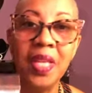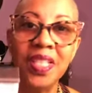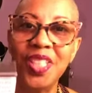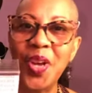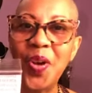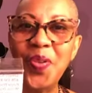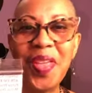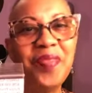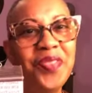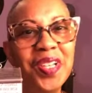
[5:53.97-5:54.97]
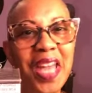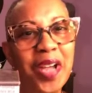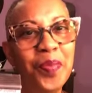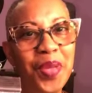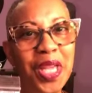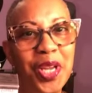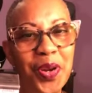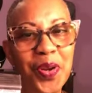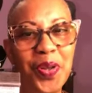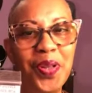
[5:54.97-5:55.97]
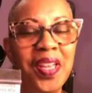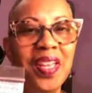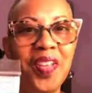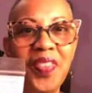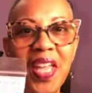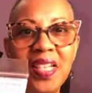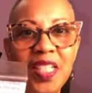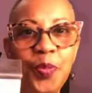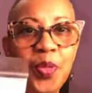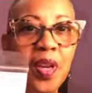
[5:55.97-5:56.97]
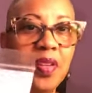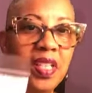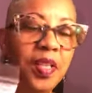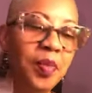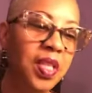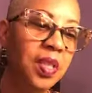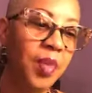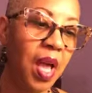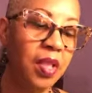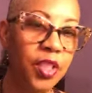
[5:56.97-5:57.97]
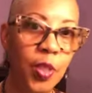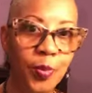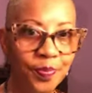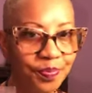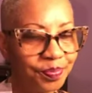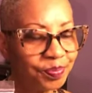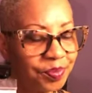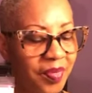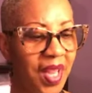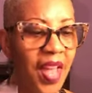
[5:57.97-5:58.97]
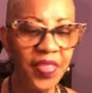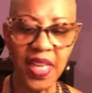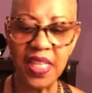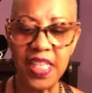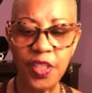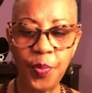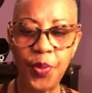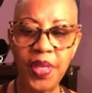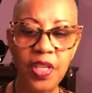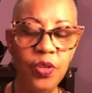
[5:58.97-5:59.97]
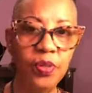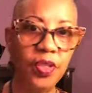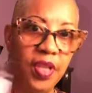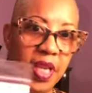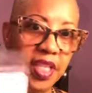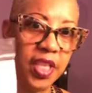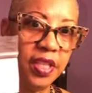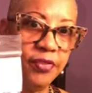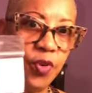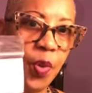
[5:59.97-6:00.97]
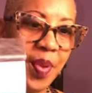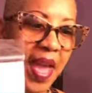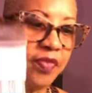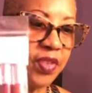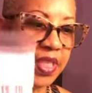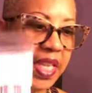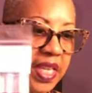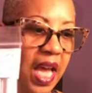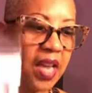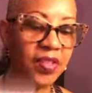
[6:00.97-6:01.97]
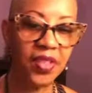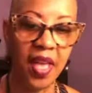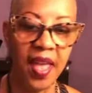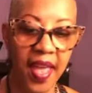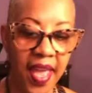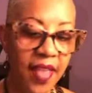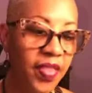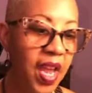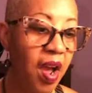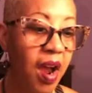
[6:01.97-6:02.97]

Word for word: So they feel like a big girl if they can just put on a lip, lip gloss. So I think these are pretty cool. So yeah, you get the four pack for $10 and they are